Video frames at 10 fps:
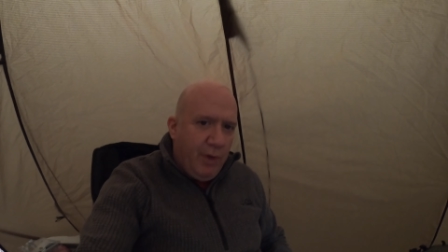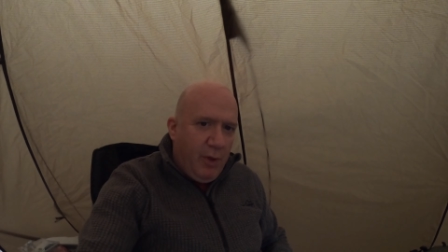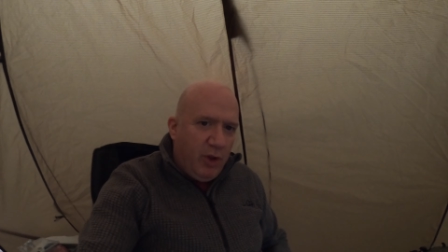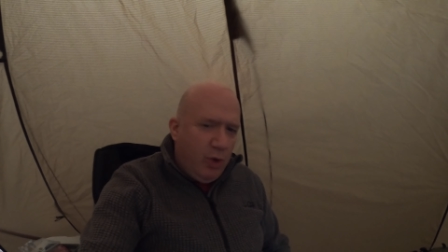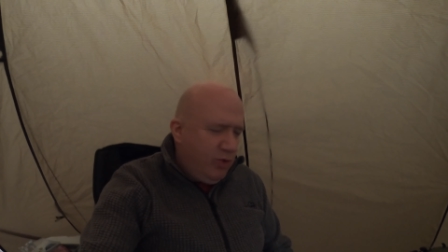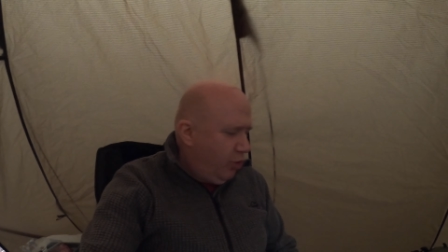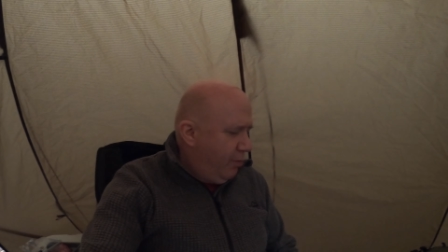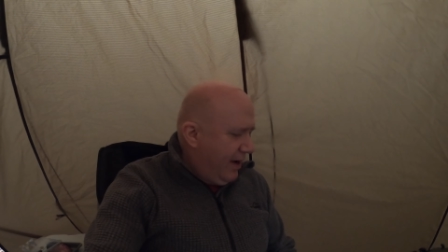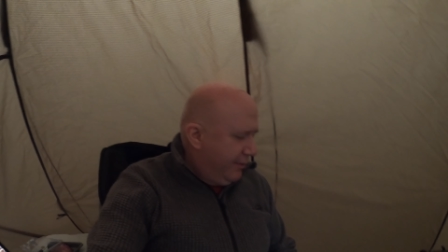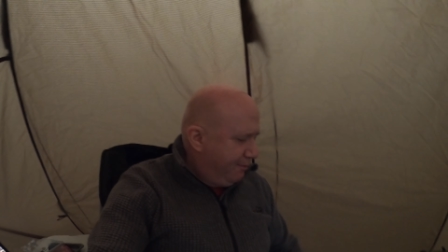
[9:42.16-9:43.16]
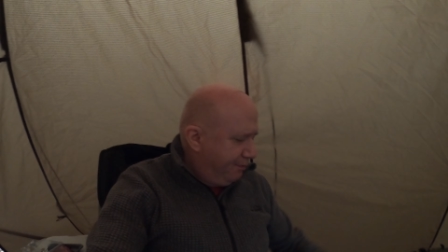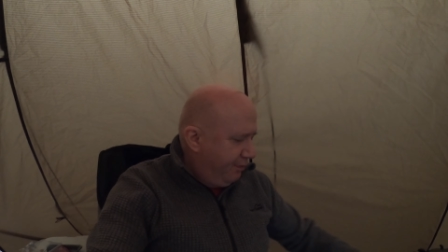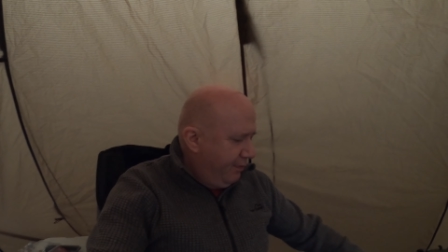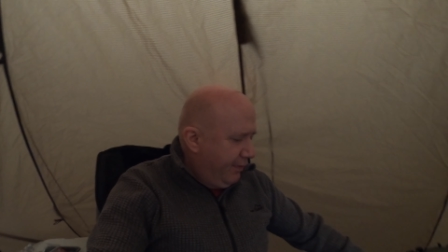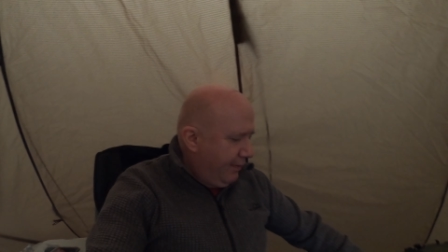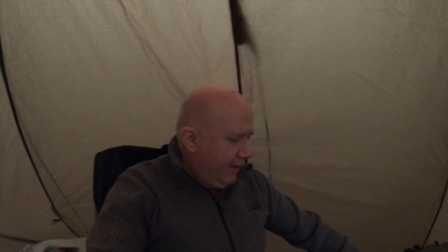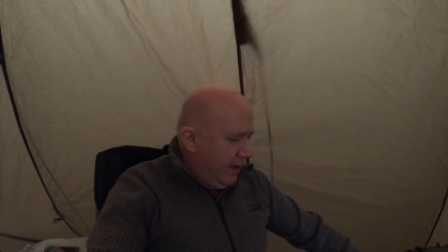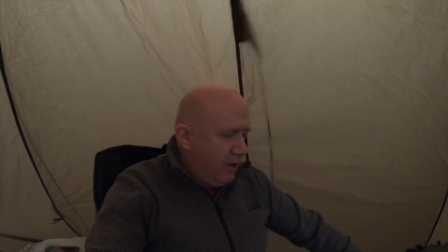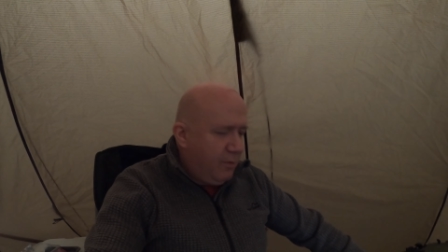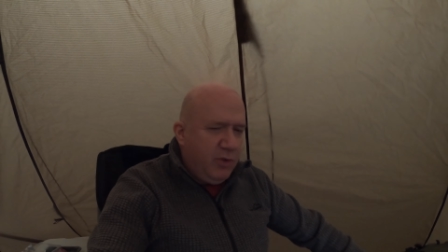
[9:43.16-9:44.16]
Not doing too bad.
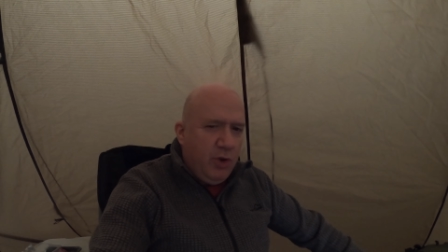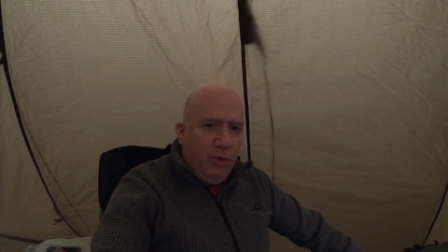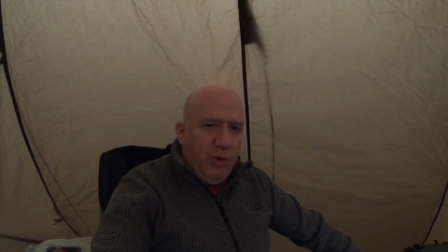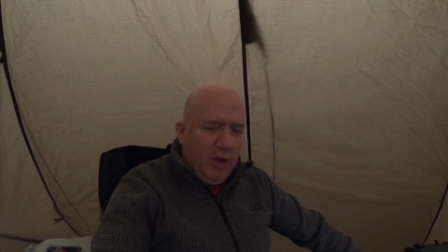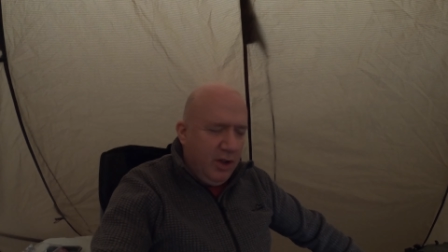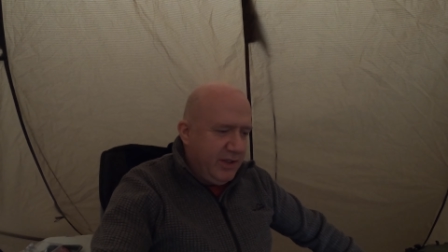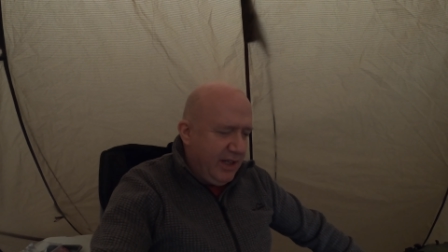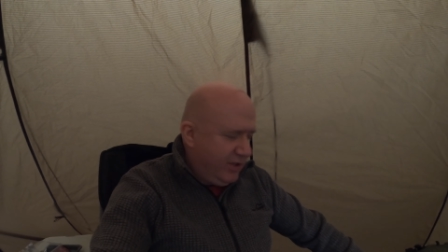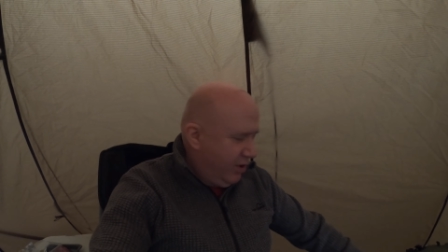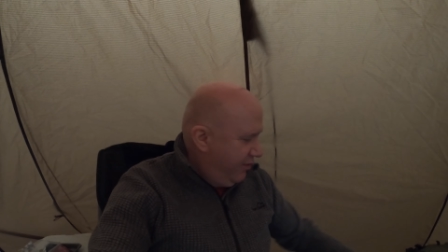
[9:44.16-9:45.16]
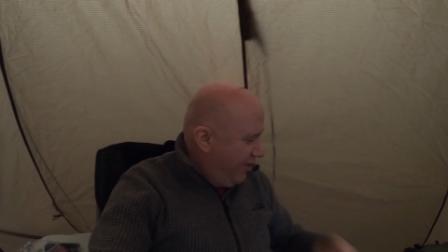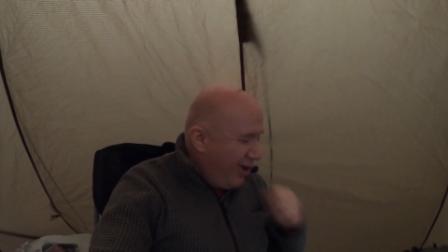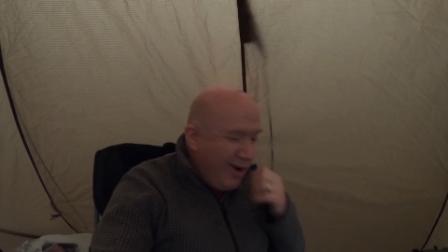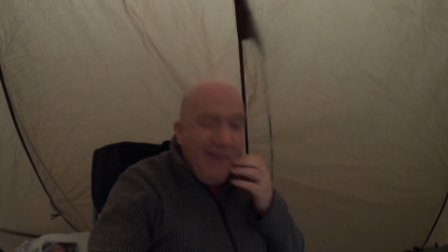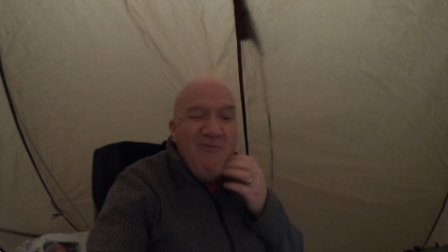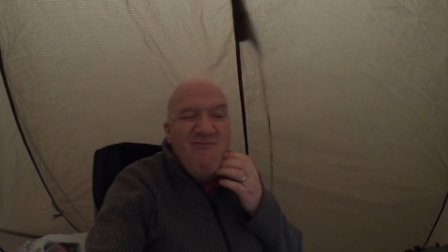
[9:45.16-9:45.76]
Um, two or three contacts so far.